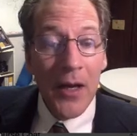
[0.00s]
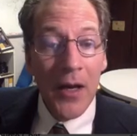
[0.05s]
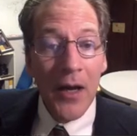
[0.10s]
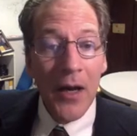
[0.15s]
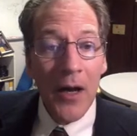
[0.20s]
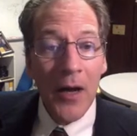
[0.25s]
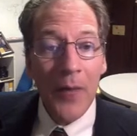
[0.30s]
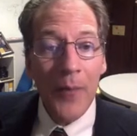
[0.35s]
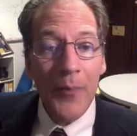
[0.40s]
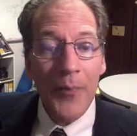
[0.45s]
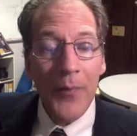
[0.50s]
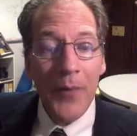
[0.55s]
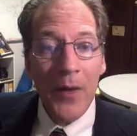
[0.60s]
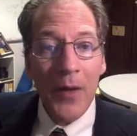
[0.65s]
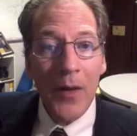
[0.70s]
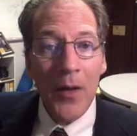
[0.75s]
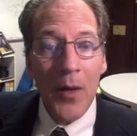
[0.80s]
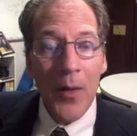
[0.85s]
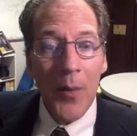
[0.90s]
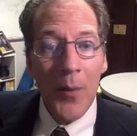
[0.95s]

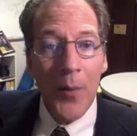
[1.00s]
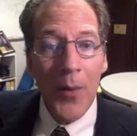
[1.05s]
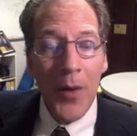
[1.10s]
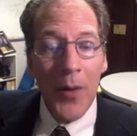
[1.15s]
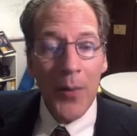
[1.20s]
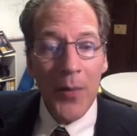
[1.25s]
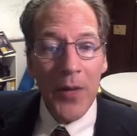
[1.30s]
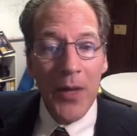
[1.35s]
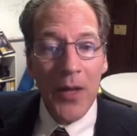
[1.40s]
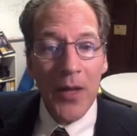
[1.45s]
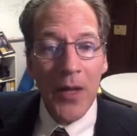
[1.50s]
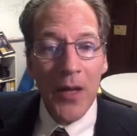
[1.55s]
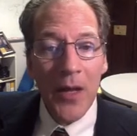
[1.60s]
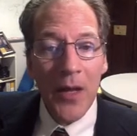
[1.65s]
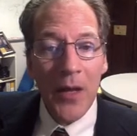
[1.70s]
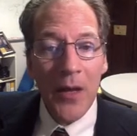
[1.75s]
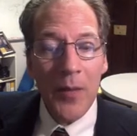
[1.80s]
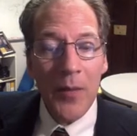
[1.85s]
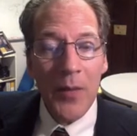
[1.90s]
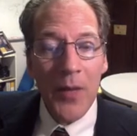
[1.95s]
But
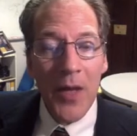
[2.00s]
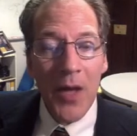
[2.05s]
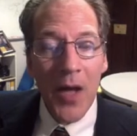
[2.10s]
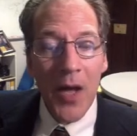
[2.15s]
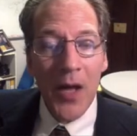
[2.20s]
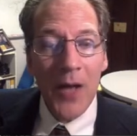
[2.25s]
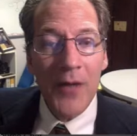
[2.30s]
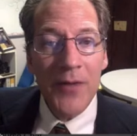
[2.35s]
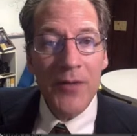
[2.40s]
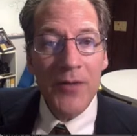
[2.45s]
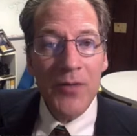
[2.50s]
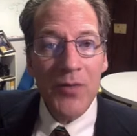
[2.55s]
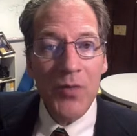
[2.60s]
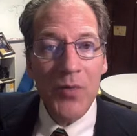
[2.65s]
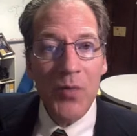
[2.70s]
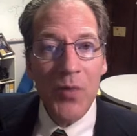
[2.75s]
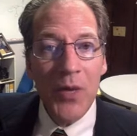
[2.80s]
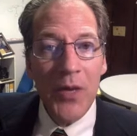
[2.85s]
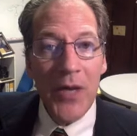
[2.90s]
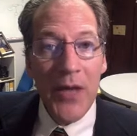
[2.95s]
because
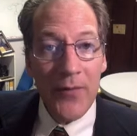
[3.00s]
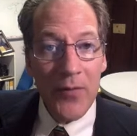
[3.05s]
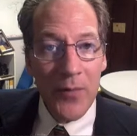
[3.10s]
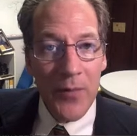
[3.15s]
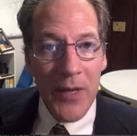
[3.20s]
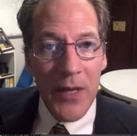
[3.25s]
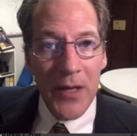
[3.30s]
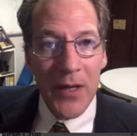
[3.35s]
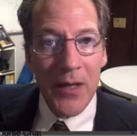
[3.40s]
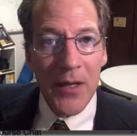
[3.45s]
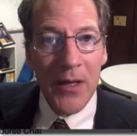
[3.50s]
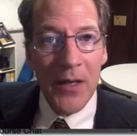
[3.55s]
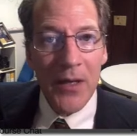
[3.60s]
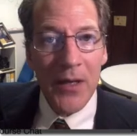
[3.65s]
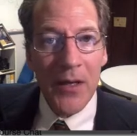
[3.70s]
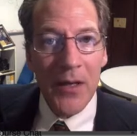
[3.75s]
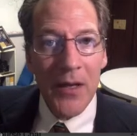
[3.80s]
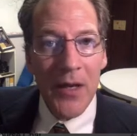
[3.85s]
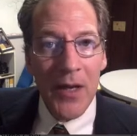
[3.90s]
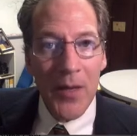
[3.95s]
we never meet
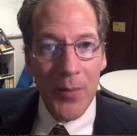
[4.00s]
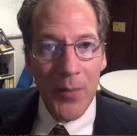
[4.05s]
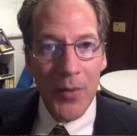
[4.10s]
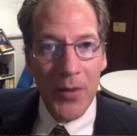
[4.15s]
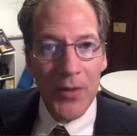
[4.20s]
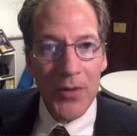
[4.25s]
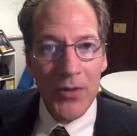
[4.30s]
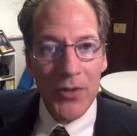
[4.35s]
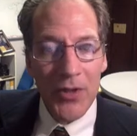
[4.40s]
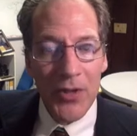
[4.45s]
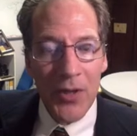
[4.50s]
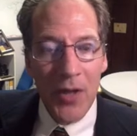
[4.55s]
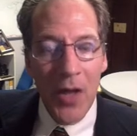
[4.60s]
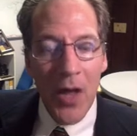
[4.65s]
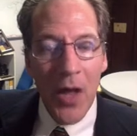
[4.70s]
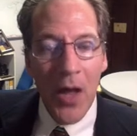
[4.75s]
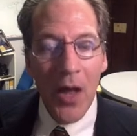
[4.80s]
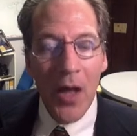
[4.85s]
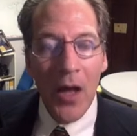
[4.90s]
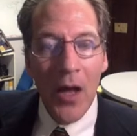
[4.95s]
in person,
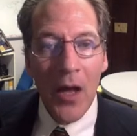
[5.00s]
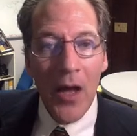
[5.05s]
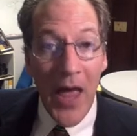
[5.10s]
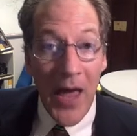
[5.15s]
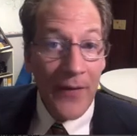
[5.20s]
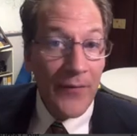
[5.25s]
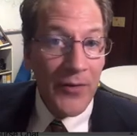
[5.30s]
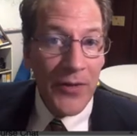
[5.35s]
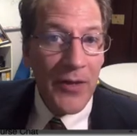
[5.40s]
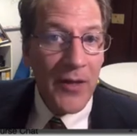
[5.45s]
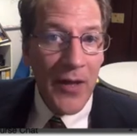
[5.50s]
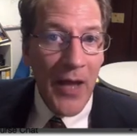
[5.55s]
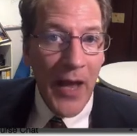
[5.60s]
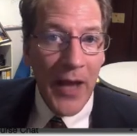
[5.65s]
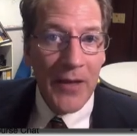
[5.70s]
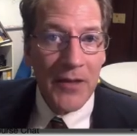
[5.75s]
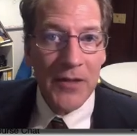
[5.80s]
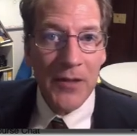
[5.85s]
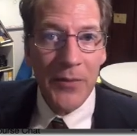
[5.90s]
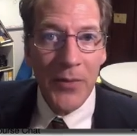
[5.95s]
everything
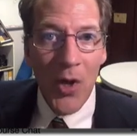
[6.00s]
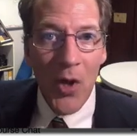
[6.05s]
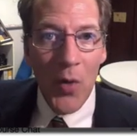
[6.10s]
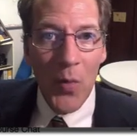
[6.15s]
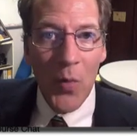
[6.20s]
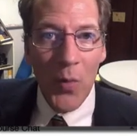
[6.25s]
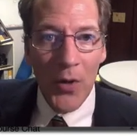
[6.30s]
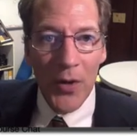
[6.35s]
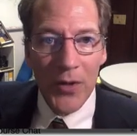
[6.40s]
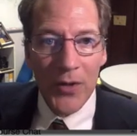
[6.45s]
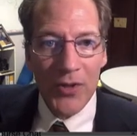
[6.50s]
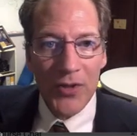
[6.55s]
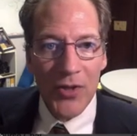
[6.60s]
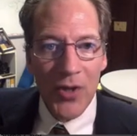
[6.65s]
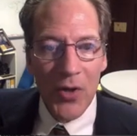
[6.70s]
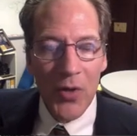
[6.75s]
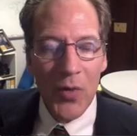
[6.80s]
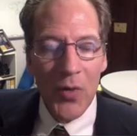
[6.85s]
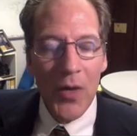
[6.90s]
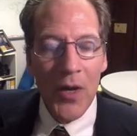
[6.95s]
has to be homework.
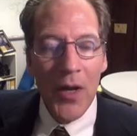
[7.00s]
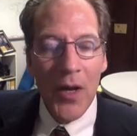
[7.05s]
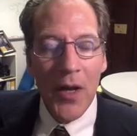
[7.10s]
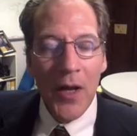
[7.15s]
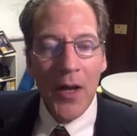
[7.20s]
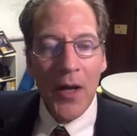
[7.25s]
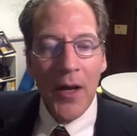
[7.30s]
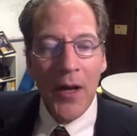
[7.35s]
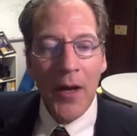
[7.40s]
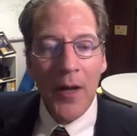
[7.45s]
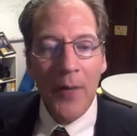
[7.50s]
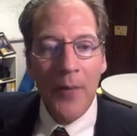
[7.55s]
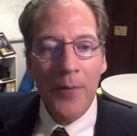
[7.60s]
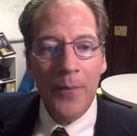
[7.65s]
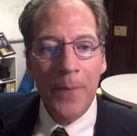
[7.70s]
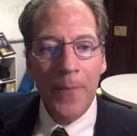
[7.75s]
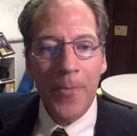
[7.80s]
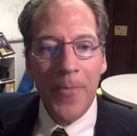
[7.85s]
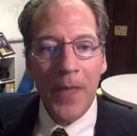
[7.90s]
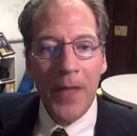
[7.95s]
So
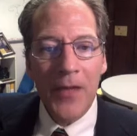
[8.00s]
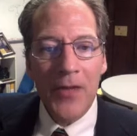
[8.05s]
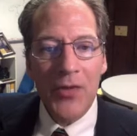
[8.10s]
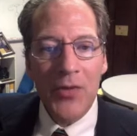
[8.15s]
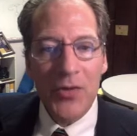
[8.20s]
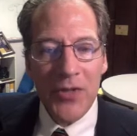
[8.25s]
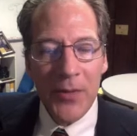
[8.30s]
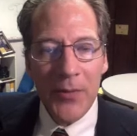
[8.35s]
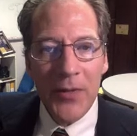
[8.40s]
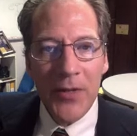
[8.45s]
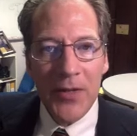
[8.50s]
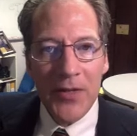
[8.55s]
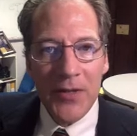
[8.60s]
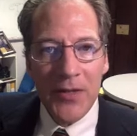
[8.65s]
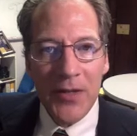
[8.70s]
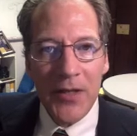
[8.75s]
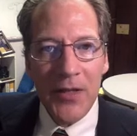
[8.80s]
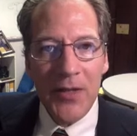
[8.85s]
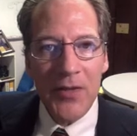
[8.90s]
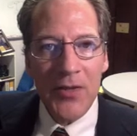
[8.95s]
some of these
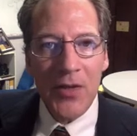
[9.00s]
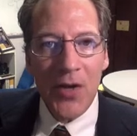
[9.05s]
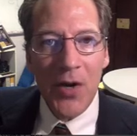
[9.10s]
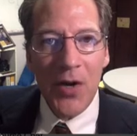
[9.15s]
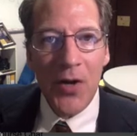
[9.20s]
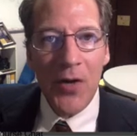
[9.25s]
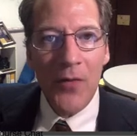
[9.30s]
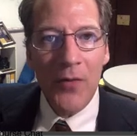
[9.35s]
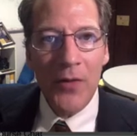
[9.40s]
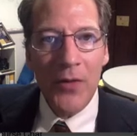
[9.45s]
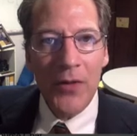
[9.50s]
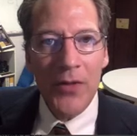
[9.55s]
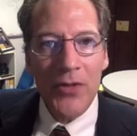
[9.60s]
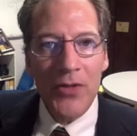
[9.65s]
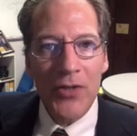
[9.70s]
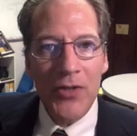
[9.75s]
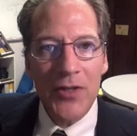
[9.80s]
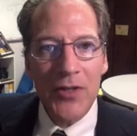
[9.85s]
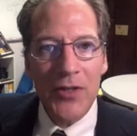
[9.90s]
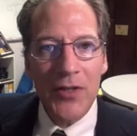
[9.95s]
things are really
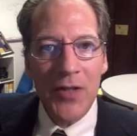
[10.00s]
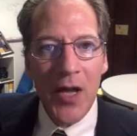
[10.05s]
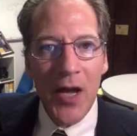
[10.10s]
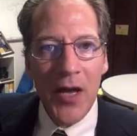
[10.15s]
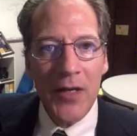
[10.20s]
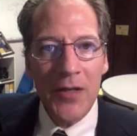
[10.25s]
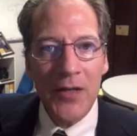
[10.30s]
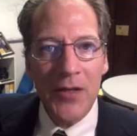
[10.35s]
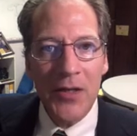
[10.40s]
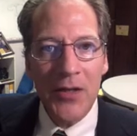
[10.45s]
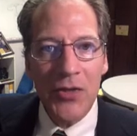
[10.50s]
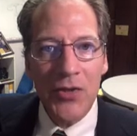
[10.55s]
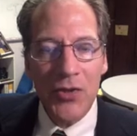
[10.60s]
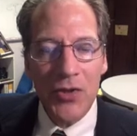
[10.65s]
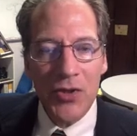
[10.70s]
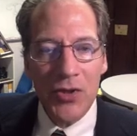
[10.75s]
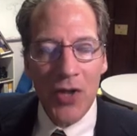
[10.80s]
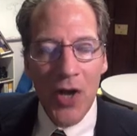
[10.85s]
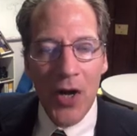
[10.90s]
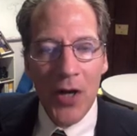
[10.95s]
just designed to get you
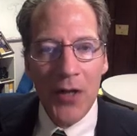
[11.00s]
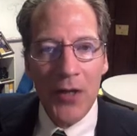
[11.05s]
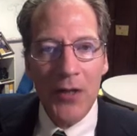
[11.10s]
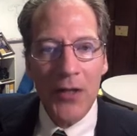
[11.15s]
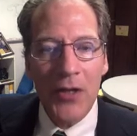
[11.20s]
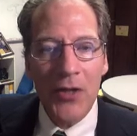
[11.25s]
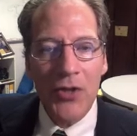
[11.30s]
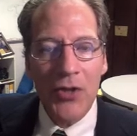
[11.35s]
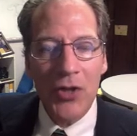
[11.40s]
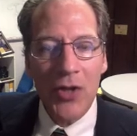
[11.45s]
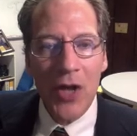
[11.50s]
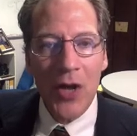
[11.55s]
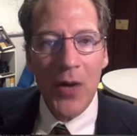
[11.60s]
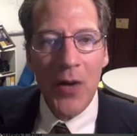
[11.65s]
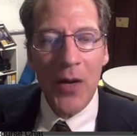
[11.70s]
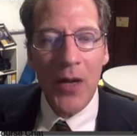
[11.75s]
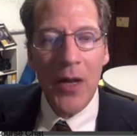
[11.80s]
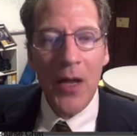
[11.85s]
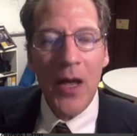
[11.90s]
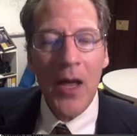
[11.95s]
started, get you
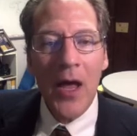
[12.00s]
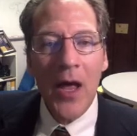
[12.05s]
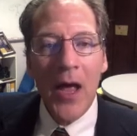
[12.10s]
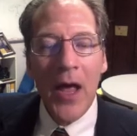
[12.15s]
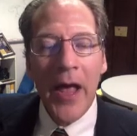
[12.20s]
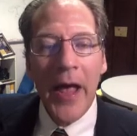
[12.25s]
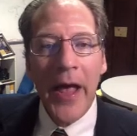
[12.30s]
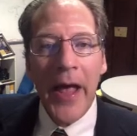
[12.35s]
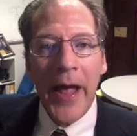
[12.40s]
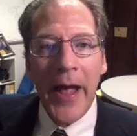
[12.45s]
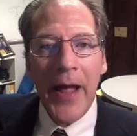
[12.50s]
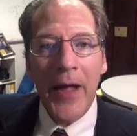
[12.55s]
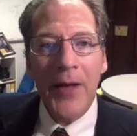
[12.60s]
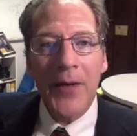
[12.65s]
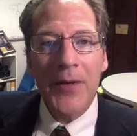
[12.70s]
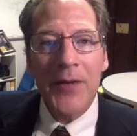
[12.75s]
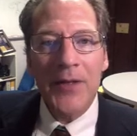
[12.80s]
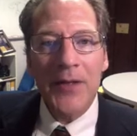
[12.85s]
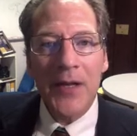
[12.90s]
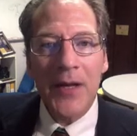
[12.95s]
going,
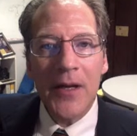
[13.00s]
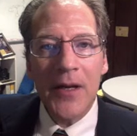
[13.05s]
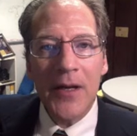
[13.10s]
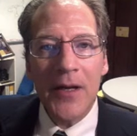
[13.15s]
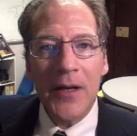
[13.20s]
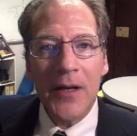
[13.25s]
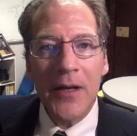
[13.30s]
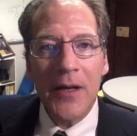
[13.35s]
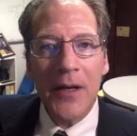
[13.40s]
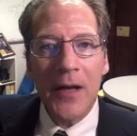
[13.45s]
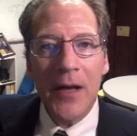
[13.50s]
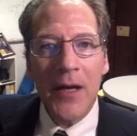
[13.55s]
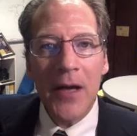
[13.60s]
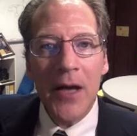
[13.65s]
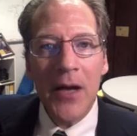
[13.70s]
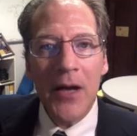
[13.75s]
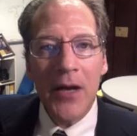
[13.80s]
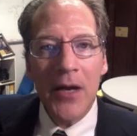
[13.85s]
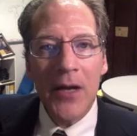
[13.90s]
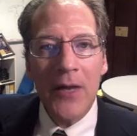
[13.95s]
and
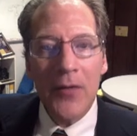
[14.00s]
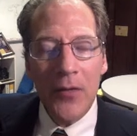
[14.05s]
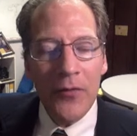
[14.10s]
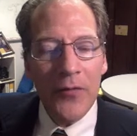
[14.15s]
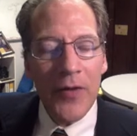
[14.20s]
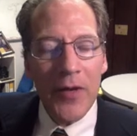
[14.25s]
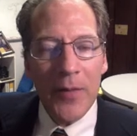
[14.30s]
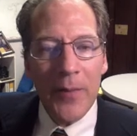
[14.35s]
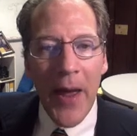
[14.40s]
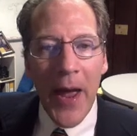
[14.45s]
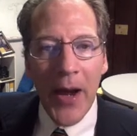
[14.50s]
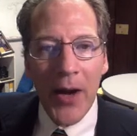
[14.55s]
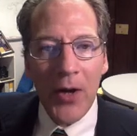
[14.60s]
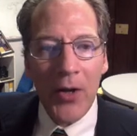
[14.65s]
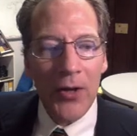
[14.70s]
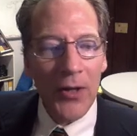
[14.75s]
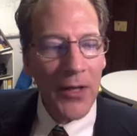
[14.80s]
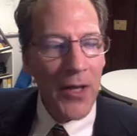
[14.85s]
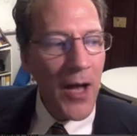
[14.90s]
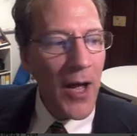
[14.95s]
I'll give you feedback
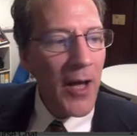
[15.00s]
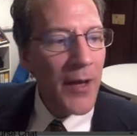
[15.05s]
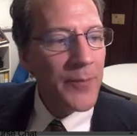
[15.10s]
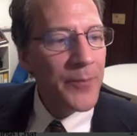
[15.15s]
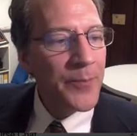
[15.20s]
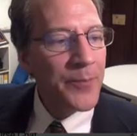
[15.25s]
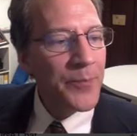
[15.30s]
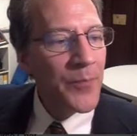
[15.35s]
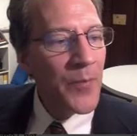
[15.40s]
early on.